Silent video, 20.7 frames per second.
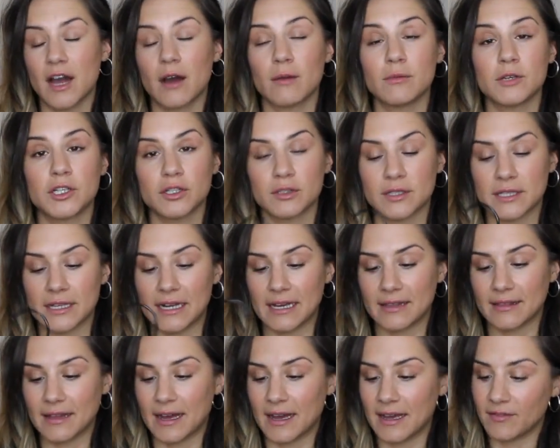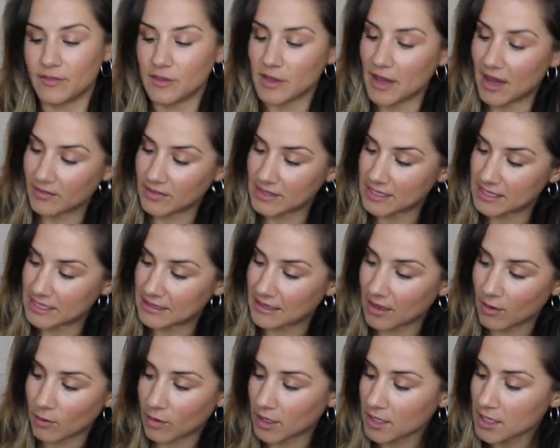I'll be sure to link that if you haven't seen
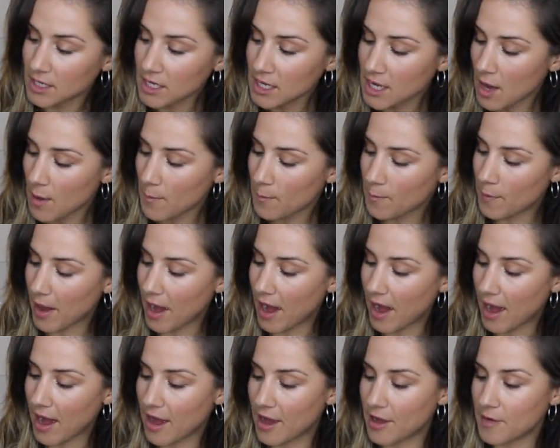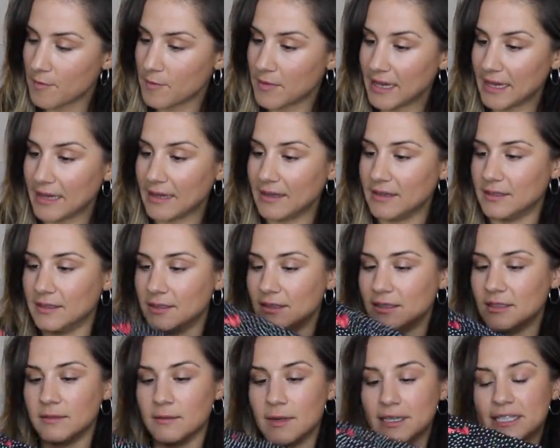that one. But
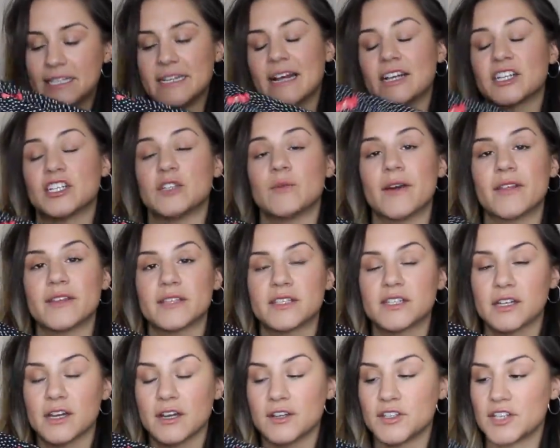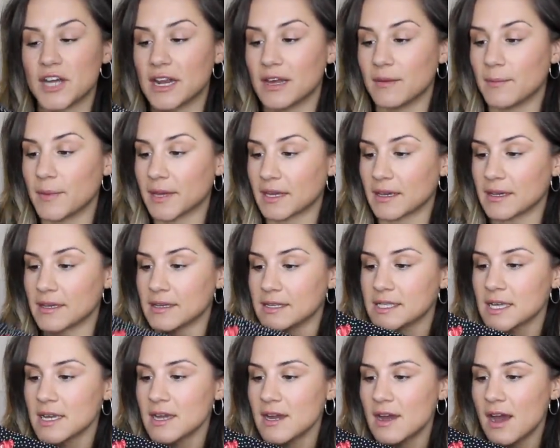I didn't actually wear this to Coachella
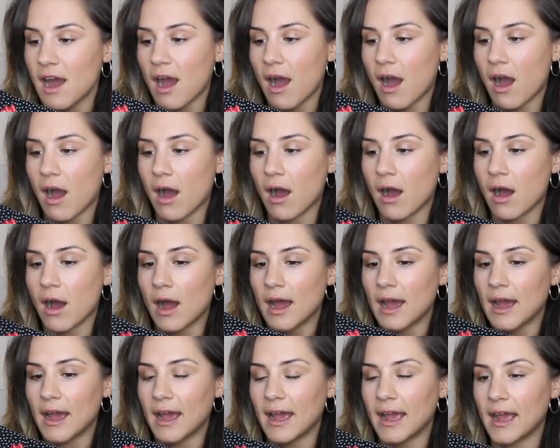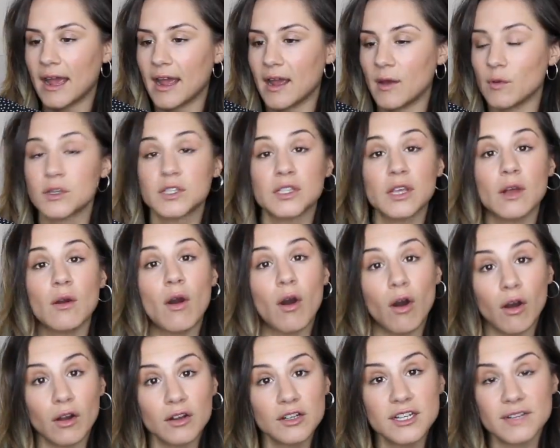because I was so
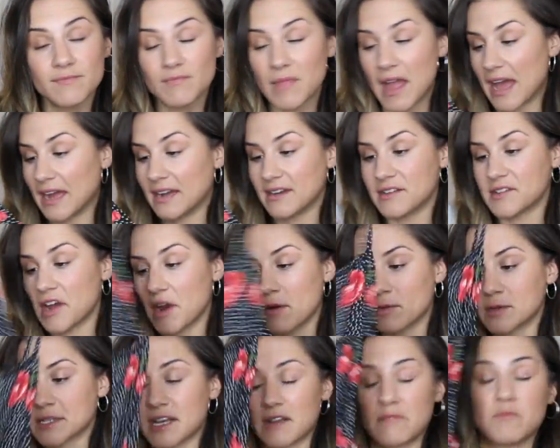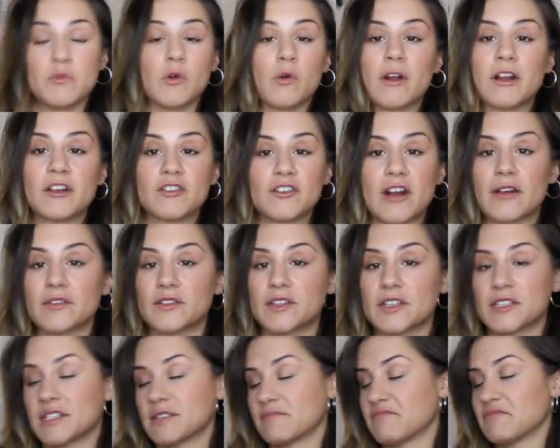hot and I was like, I'm not wearing
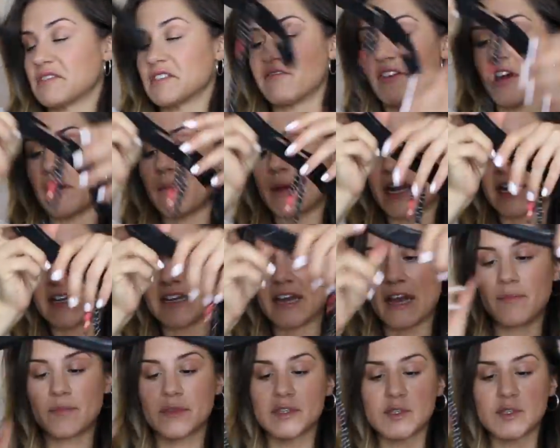trousers. It's a very bad idea.